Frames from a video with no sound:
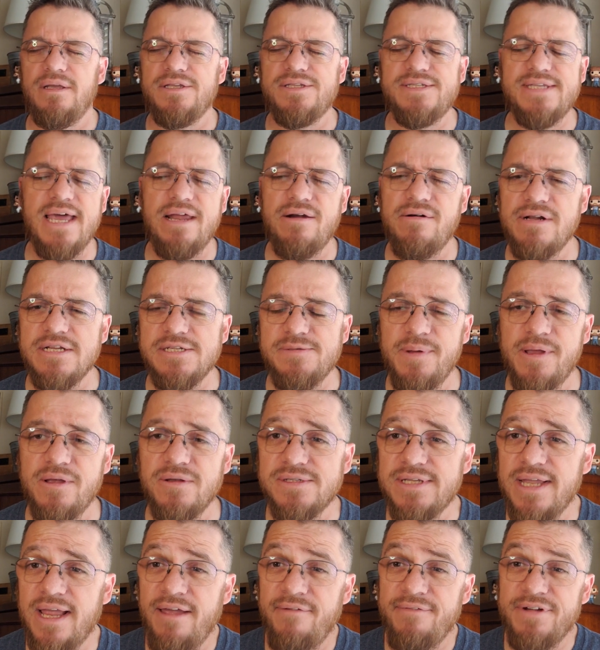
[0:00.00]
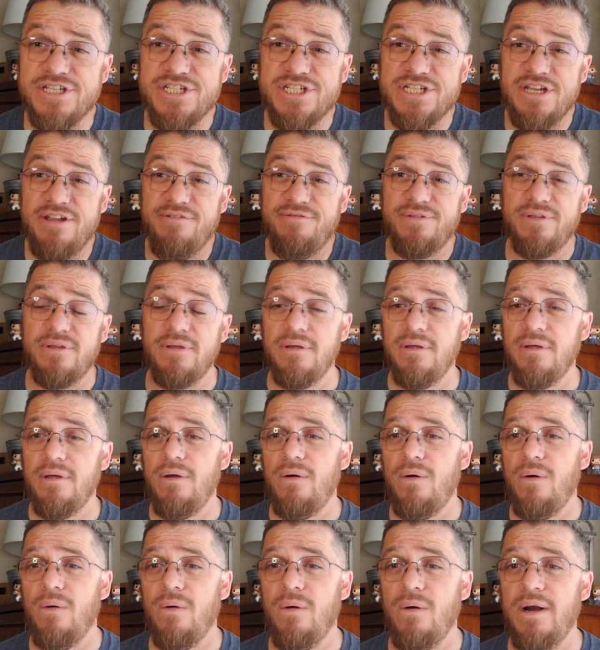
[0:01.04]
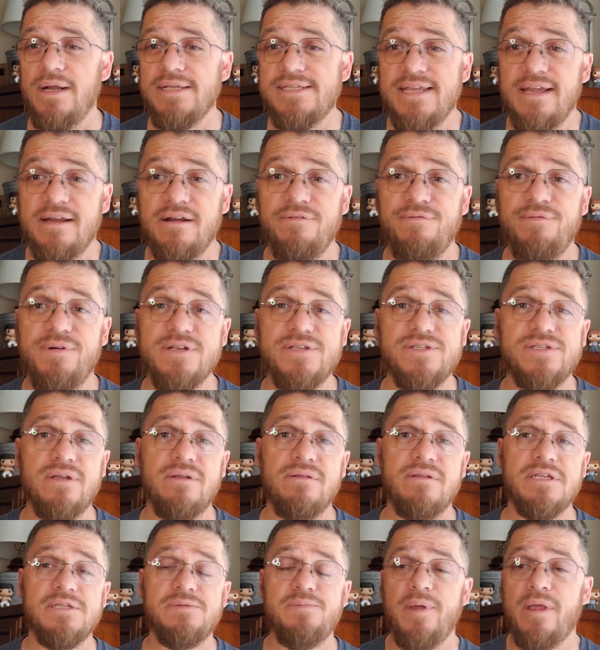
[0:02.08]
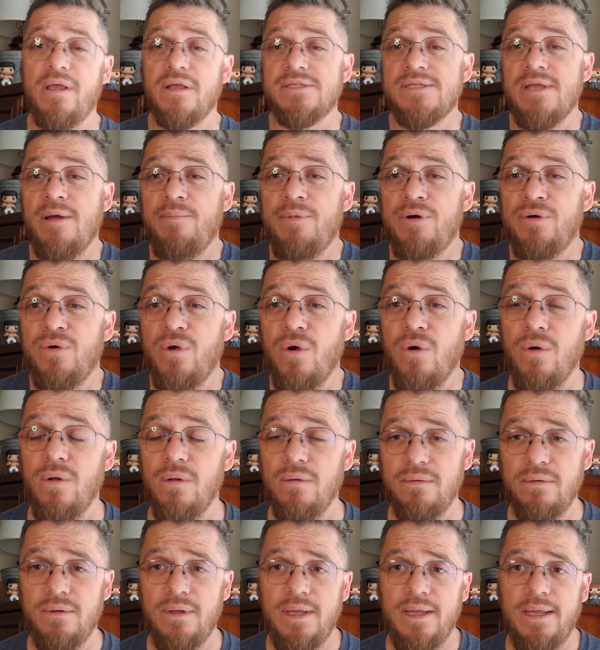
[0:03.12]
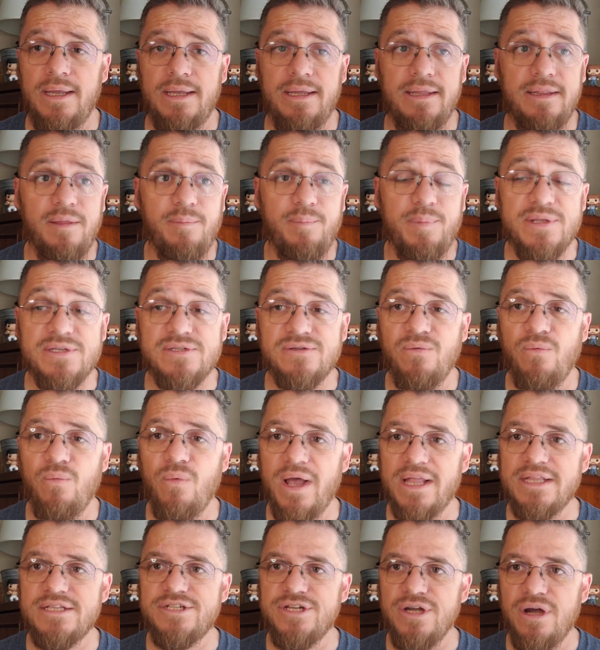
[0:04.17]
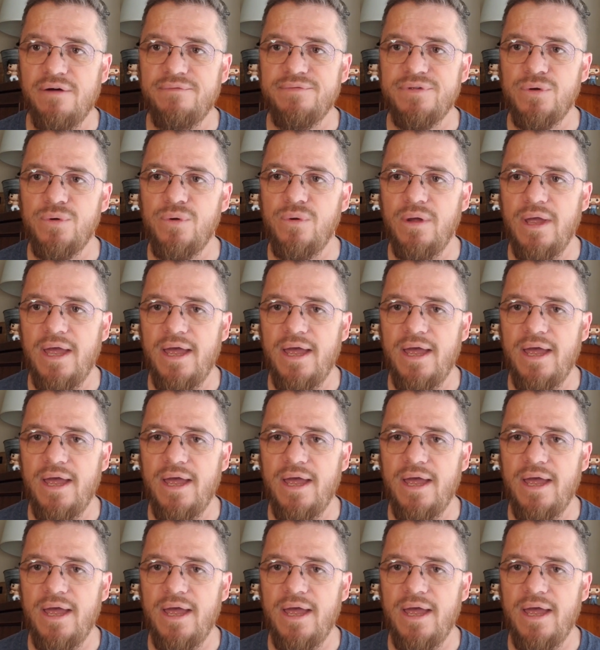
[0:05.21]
Saturdays because I have a shift, or I sacrifice Sundays because I'm on call. It depends on what job do you